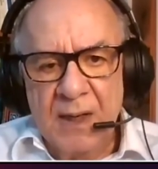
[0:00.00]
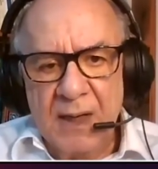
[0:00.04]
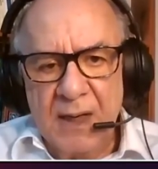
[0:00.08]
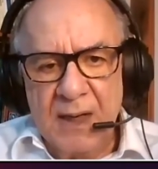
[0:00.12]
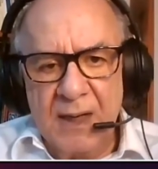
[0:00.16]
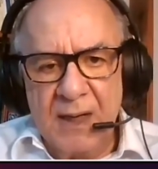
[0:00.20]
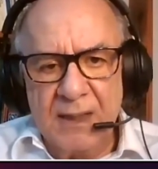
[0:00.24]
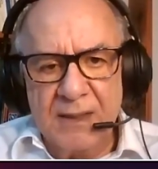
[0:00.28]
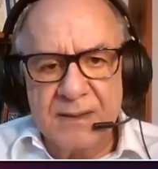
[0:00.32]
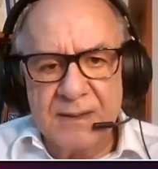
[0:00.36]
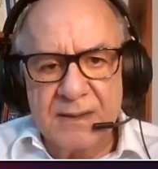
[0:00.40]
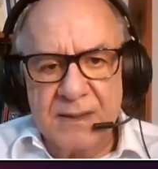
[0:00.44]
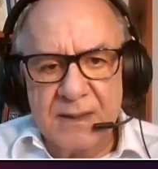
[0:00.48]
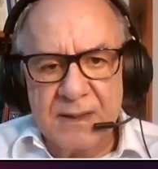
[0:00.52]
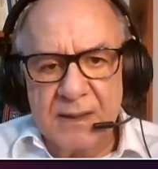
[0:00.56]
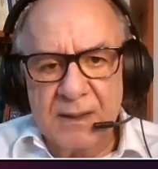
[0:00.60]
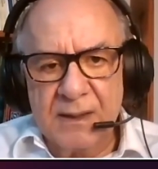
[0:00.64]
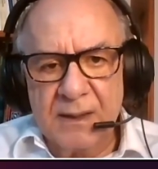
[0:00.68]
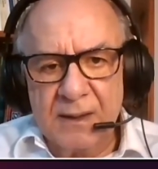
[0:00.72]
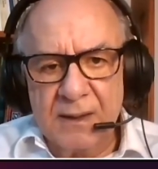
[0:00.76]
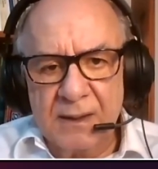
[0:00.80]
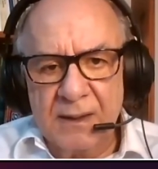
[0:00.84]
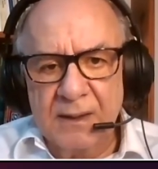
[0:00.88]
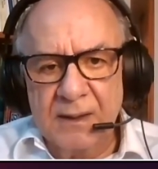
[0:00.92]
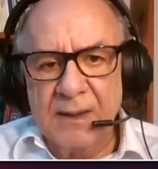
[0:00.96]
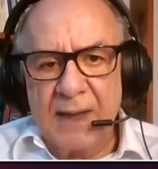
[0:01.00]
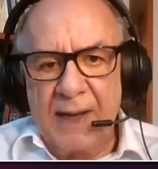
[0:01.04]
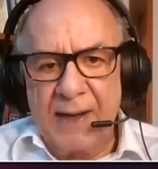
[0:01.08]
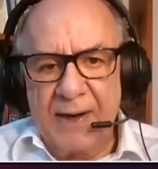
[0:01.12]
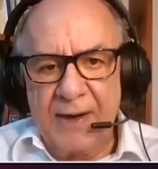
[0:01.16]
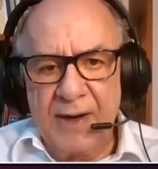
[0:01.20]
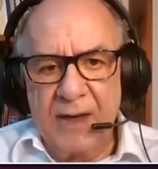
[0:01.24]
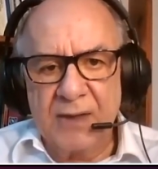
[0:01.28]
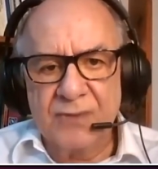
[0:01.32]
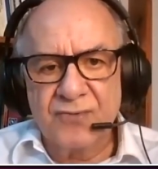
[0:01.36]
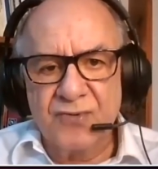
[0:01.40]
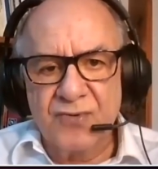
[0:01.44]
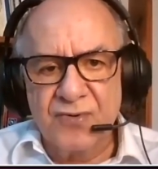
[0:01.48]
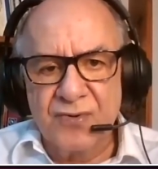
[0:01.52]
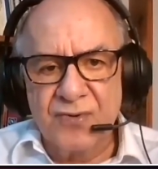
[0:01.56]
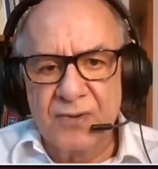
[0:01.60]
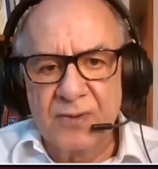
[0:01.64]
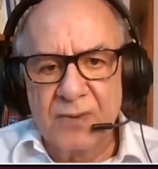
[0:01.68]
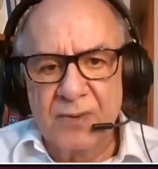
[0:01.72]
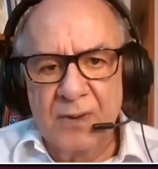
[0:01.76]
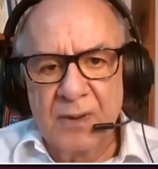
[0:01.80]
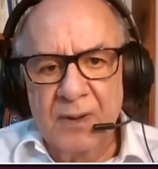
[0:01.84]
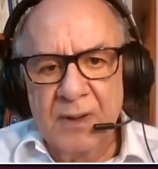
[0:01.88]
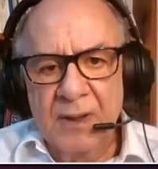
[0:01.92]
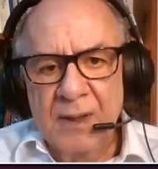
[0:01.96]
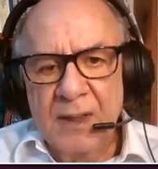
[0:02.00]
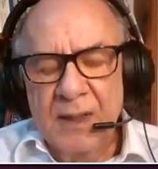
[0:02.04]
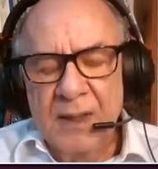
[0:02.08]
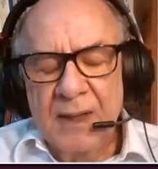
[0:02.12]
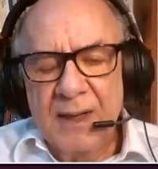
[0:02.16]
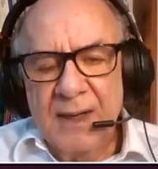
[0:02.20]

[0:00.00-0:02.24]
as indirect rule.